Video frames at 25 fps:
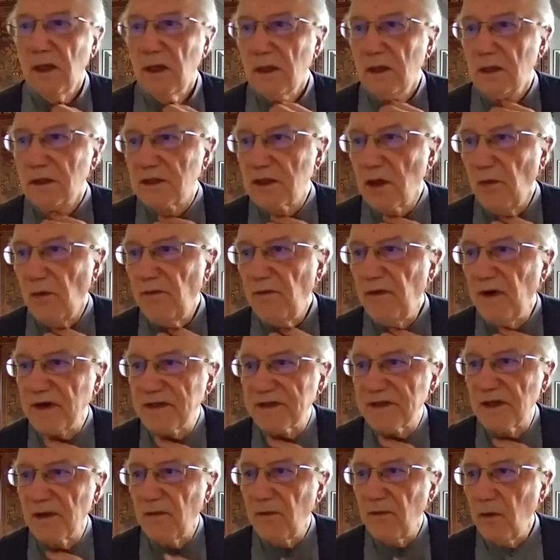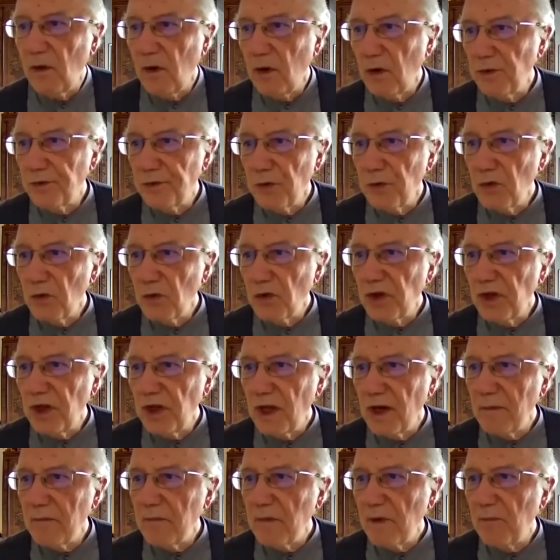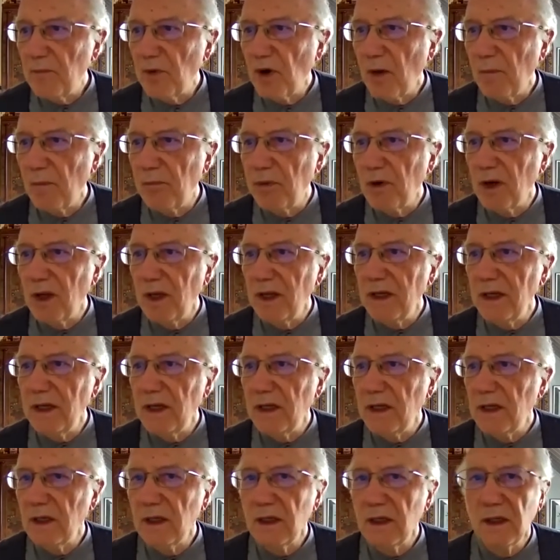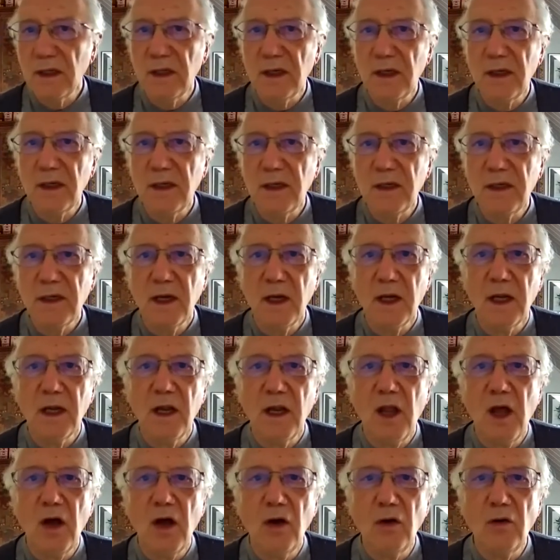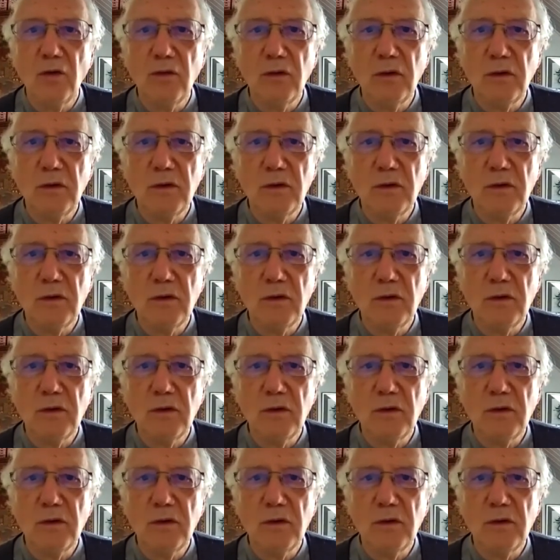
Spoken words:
So first of all, do you hear me properly? Hello?